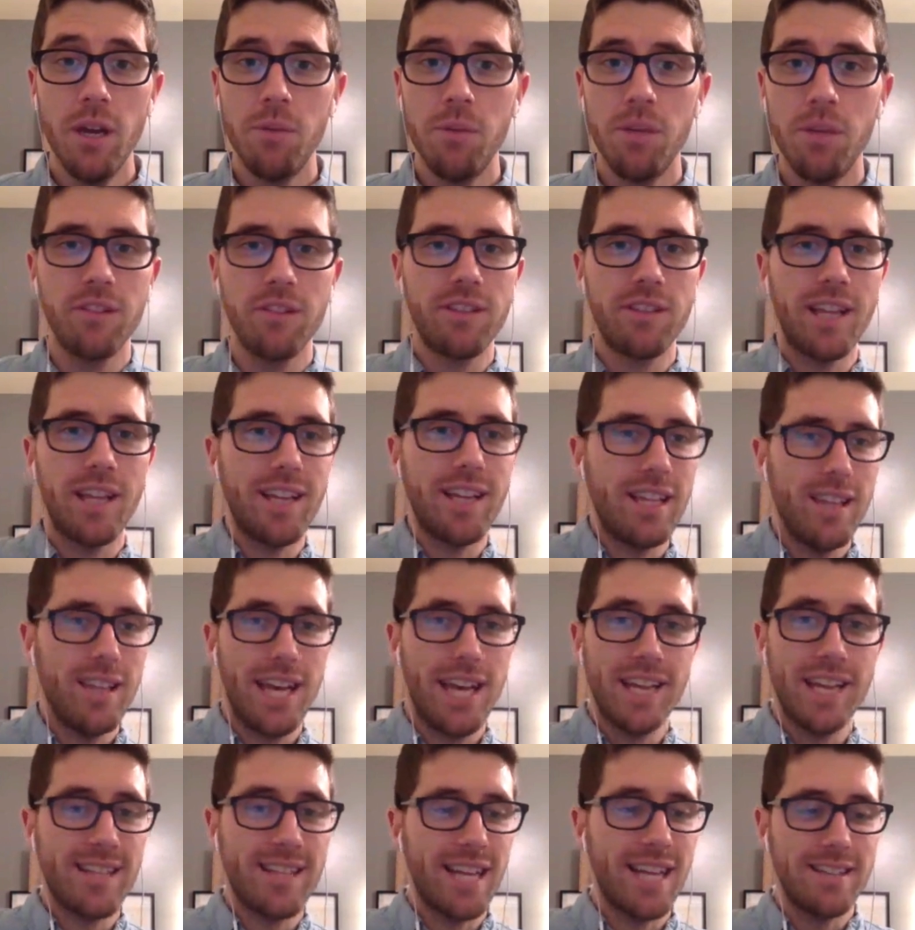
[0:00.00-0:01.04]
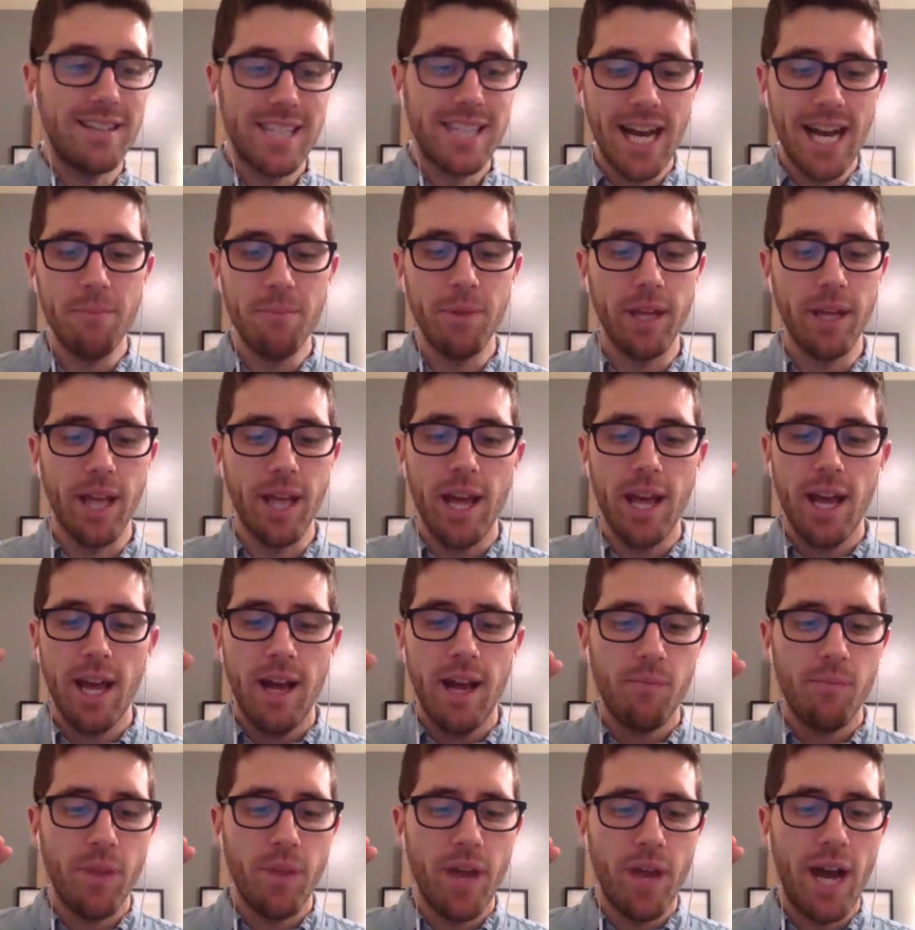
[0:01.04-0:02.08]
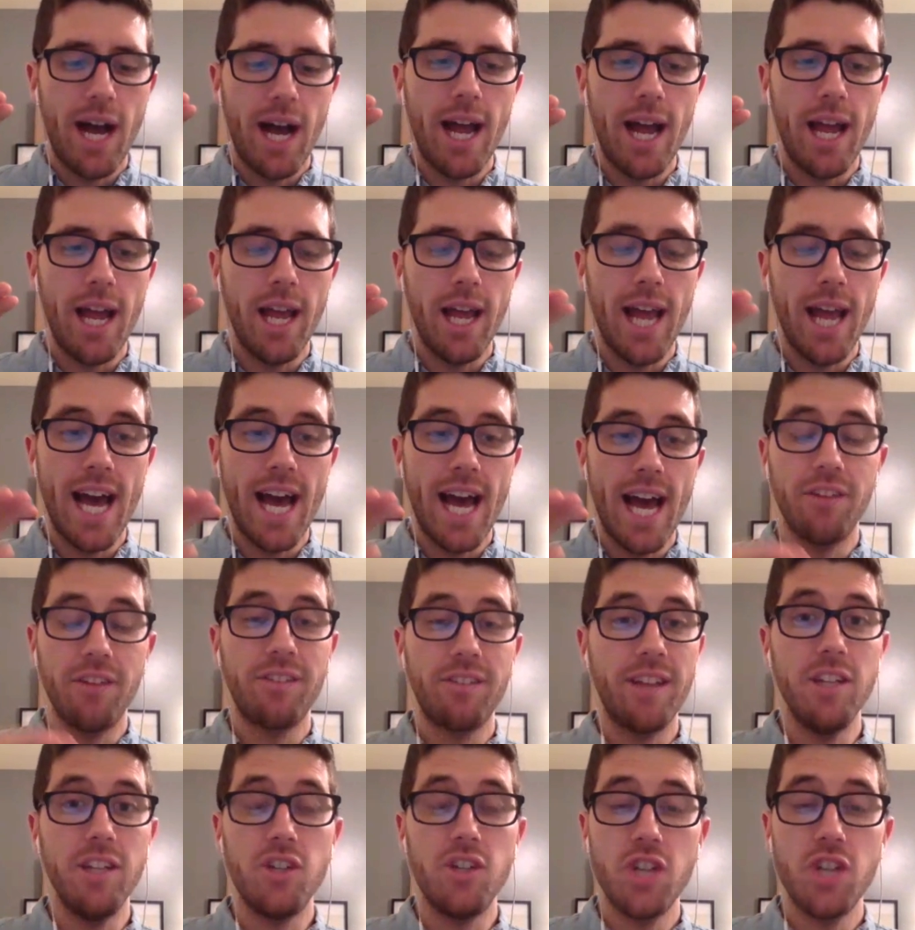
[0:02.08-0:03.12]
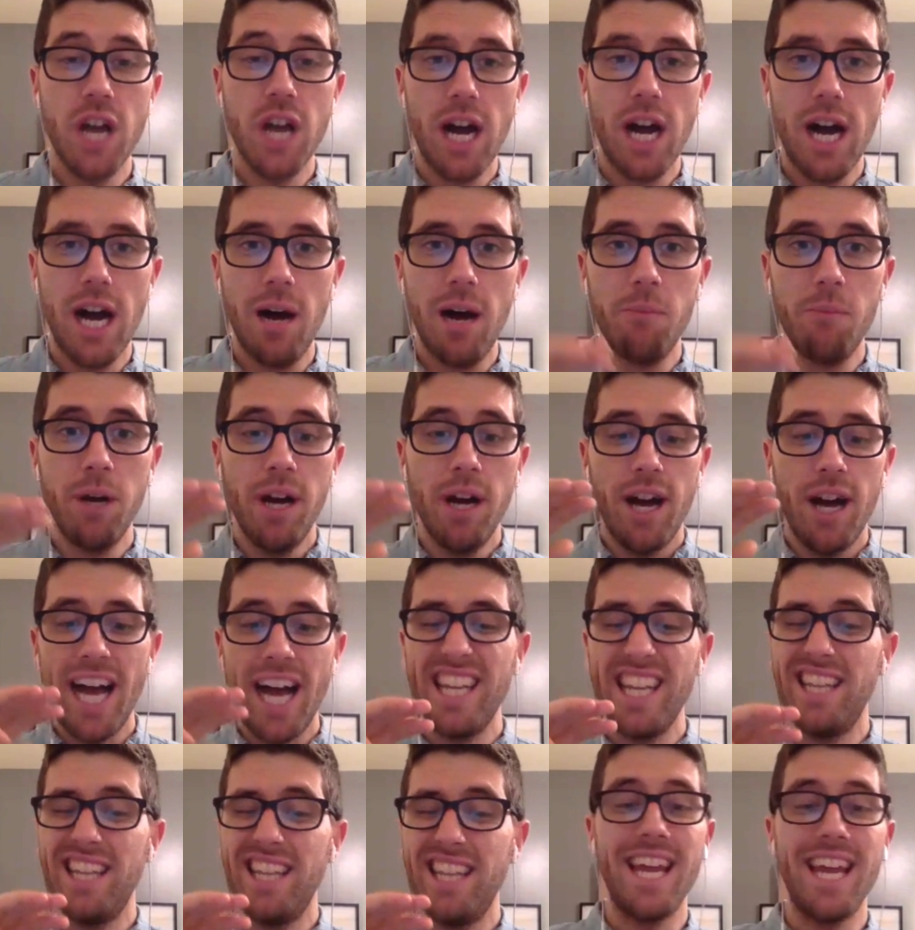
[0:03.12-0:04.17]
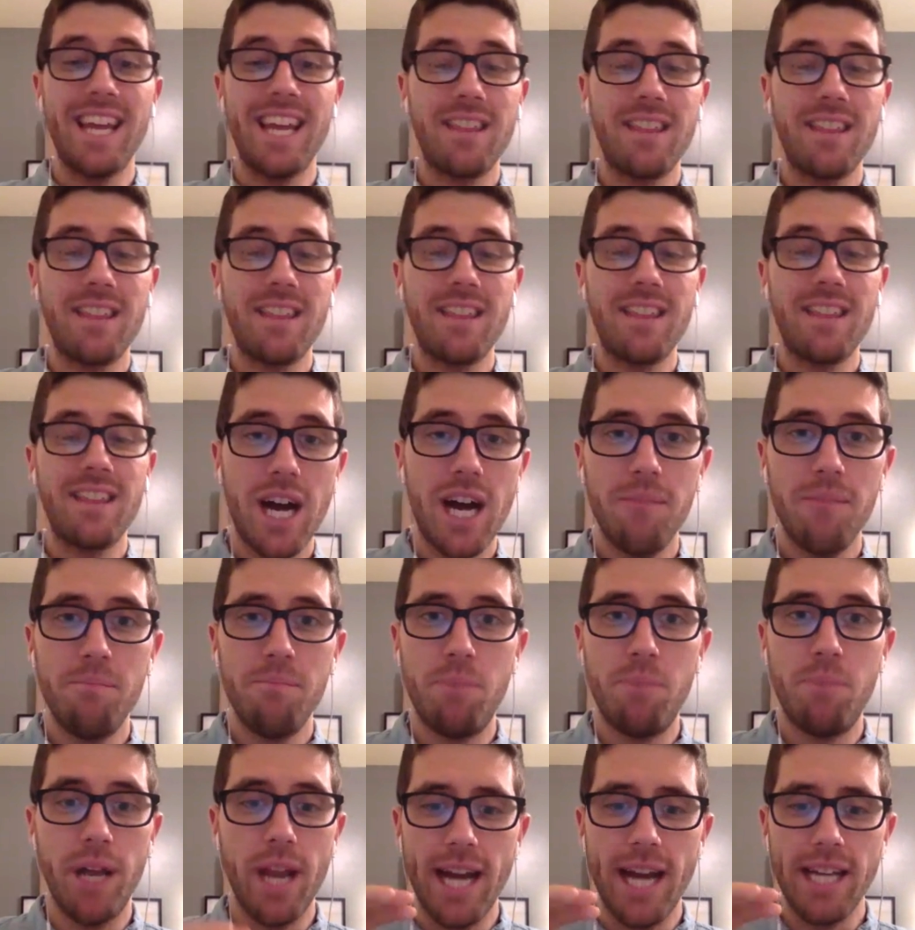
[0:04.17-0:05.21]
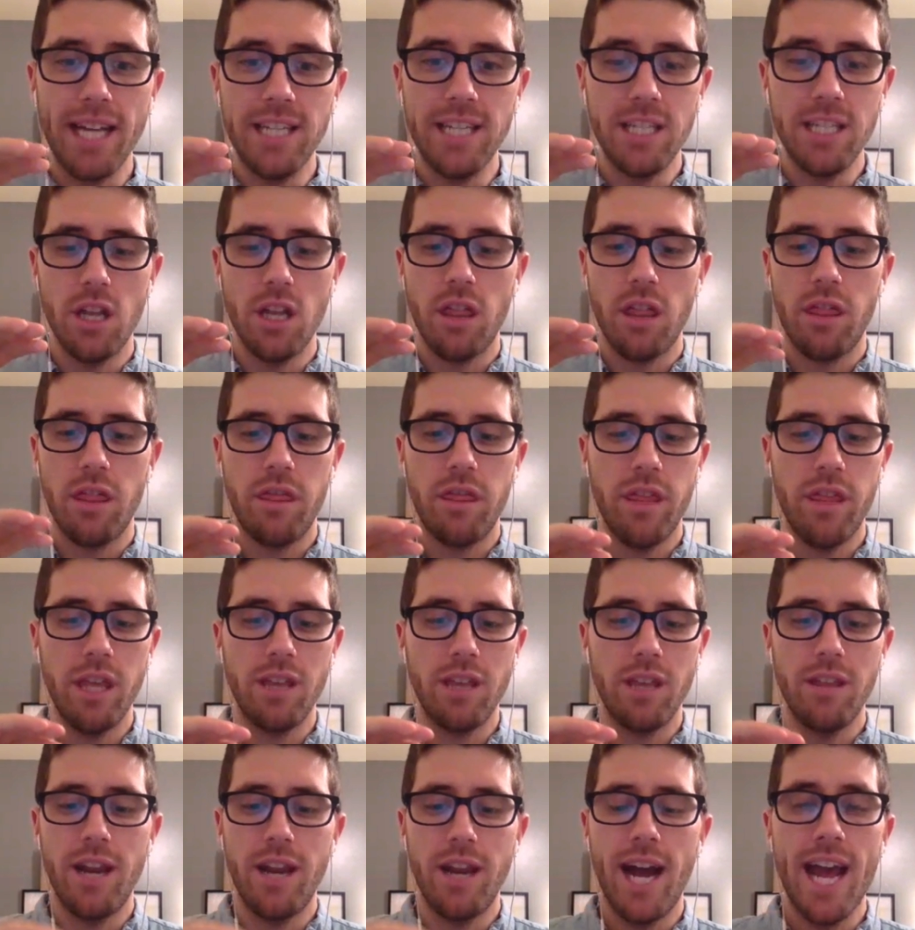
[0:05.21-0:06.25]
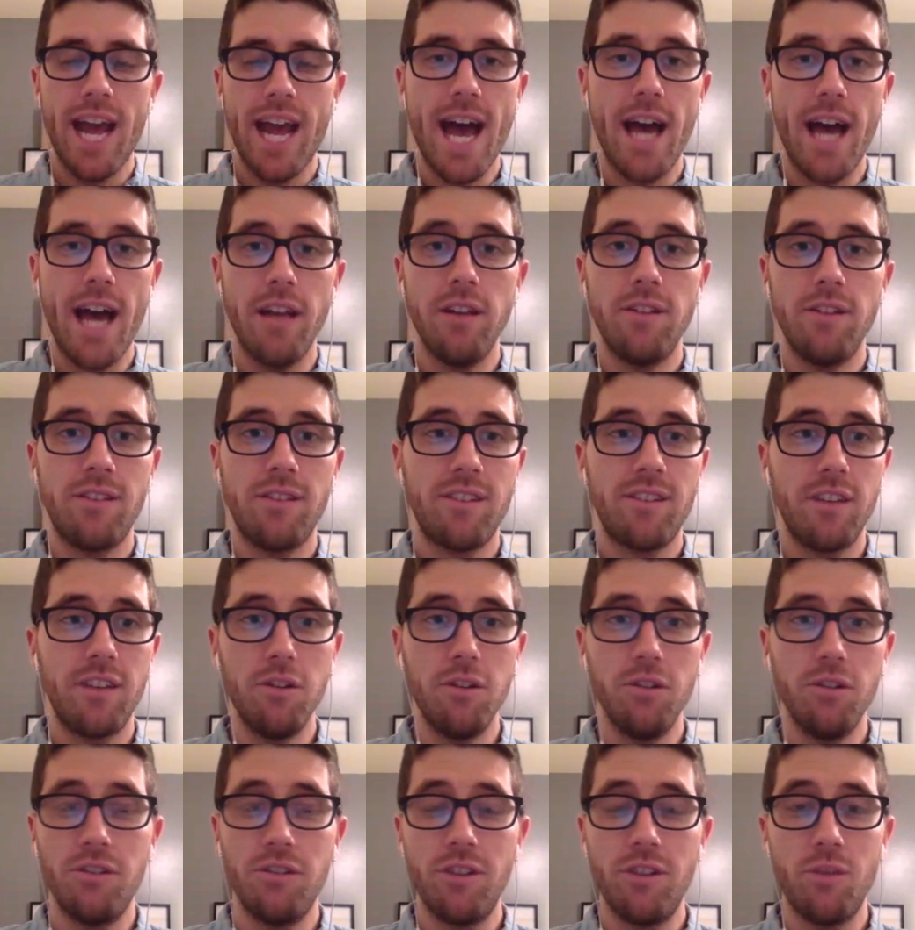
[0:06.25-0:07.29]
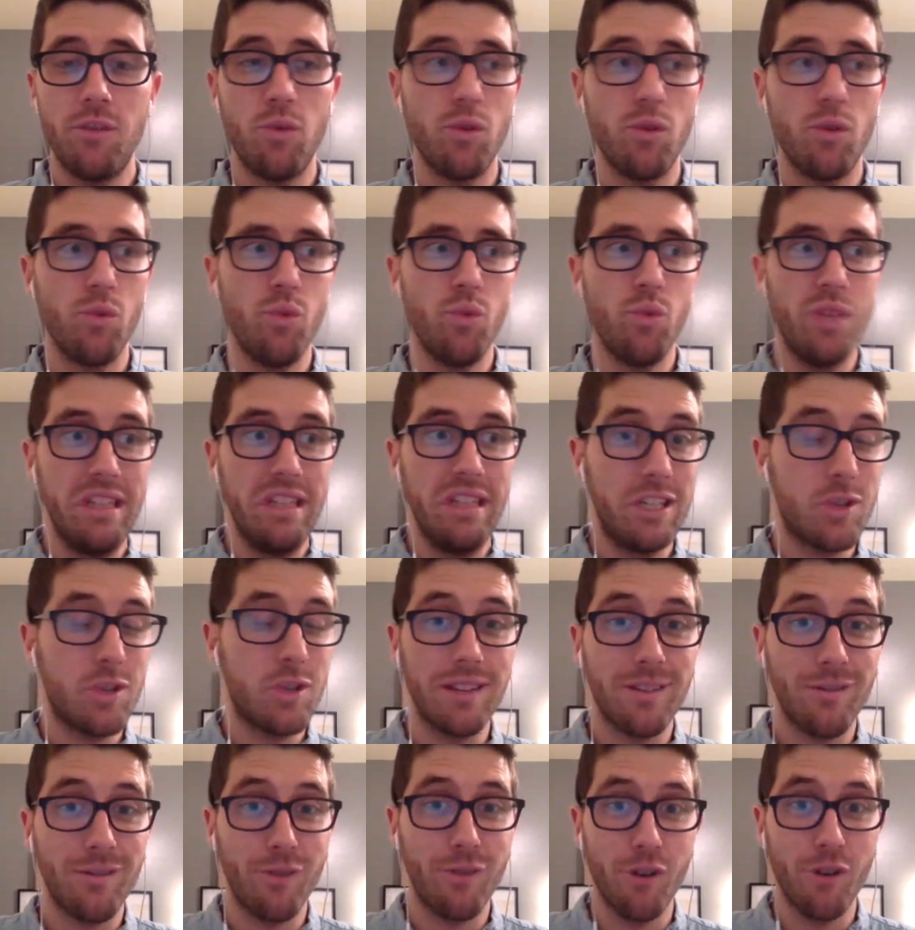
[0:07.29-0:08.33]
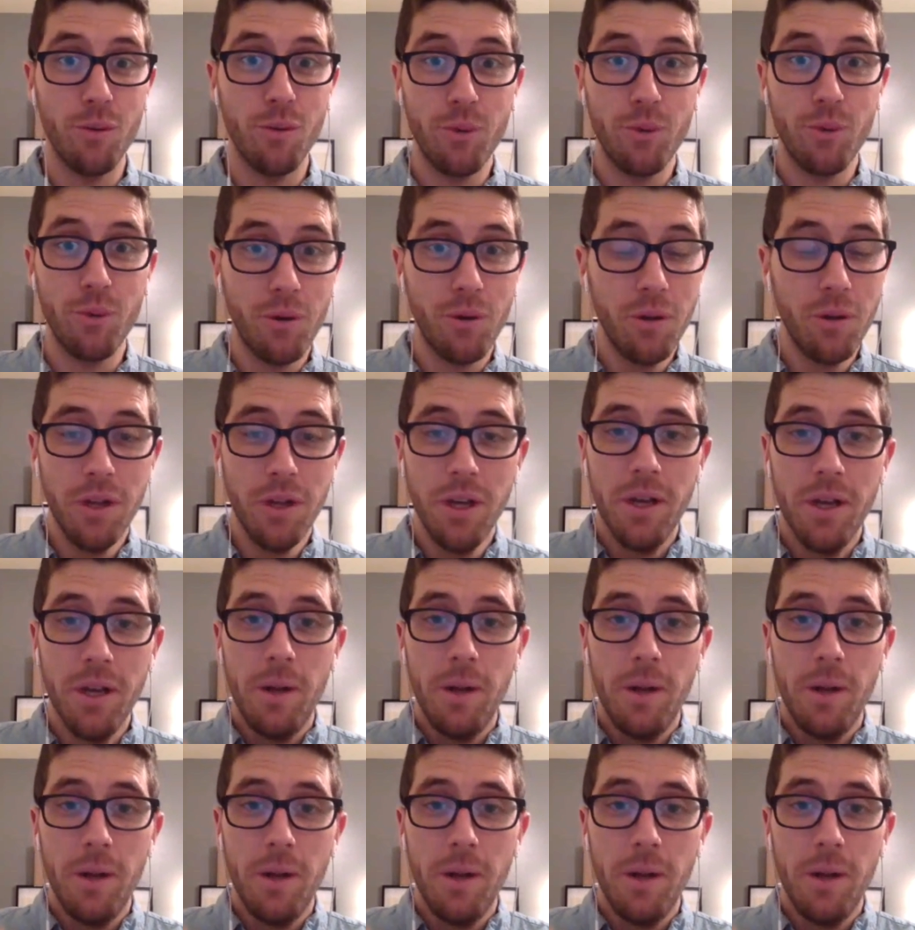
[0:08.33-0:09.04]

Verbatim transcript: Because at that, at that time, like I had a steady job. I didn't like the job, but I didn't think that I had skills that were really transferable.